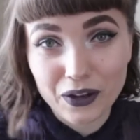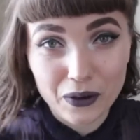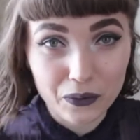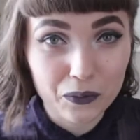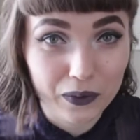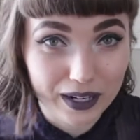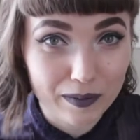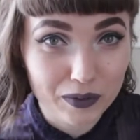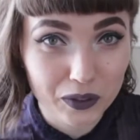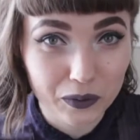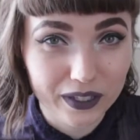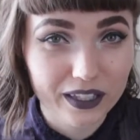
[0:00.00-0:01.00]
know what I'm
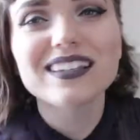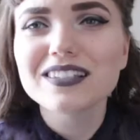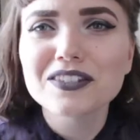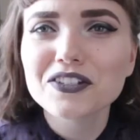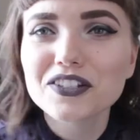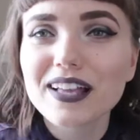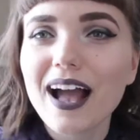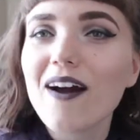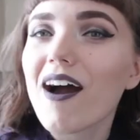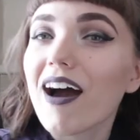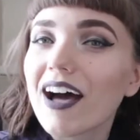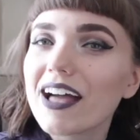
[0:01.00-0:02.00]
doing. This is just
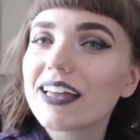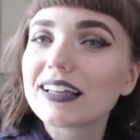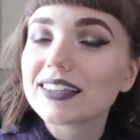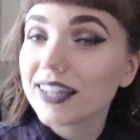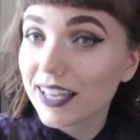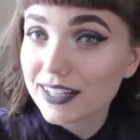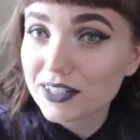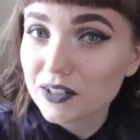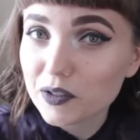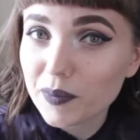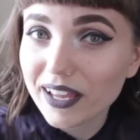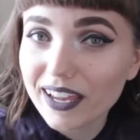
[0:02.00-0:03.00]
how I like to
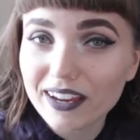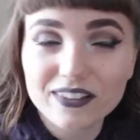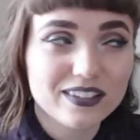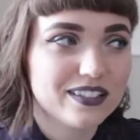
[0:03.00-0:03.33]
do my hair.